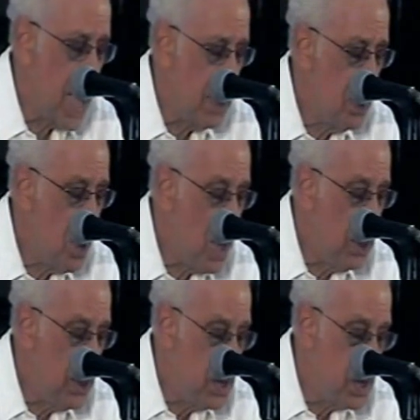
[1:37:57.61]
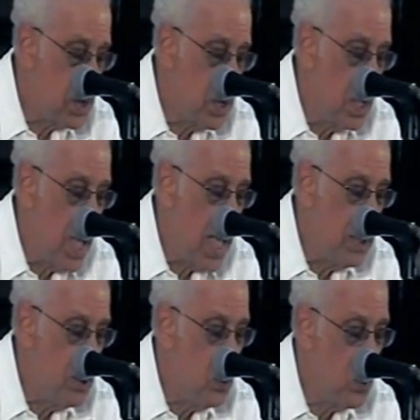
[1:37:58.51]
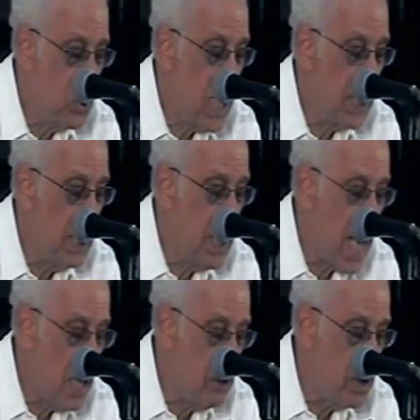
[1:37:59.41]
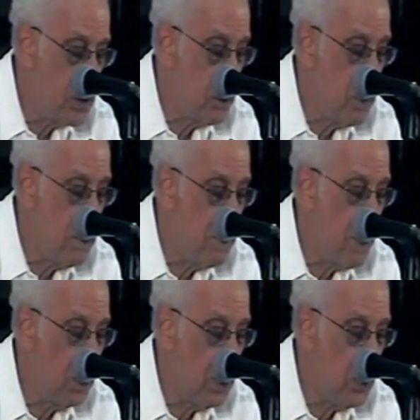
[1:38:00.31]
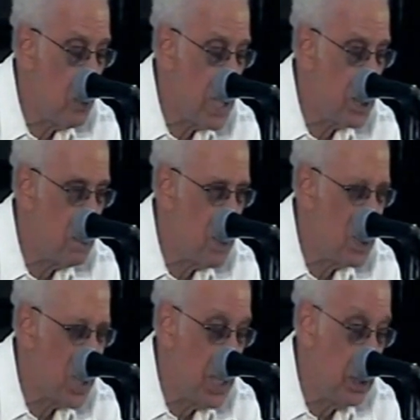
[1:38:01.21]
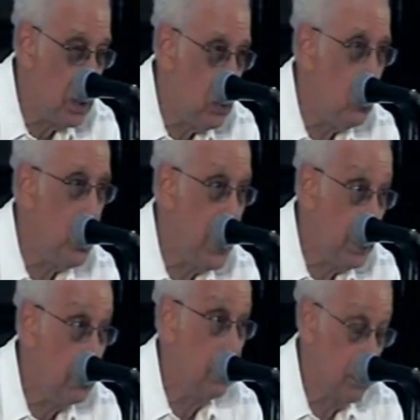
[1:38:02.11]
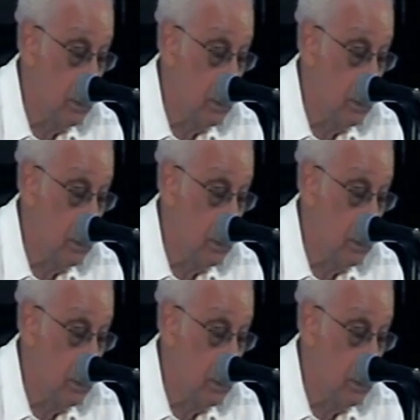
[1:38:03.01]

that knowledge and use that language to befuddle the rest of us, including